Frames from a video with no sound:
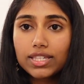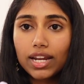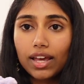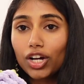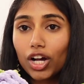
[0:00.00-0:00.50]
and
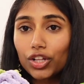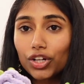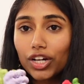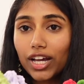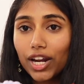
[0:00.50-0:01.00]
I
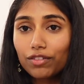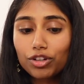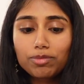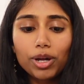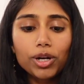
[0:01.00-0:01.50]
color, it kind of
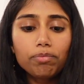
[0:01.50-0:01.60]
looks better,